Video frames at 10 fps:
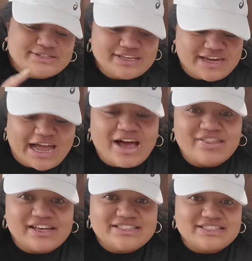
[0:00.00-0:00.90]
So now
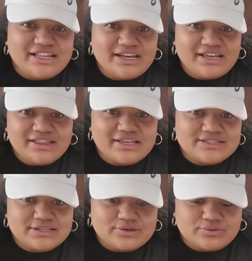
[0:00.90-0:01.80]
they sell it in
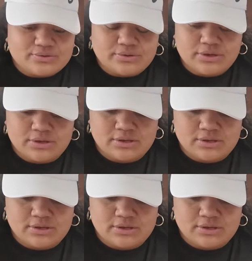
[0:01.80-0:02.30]
these little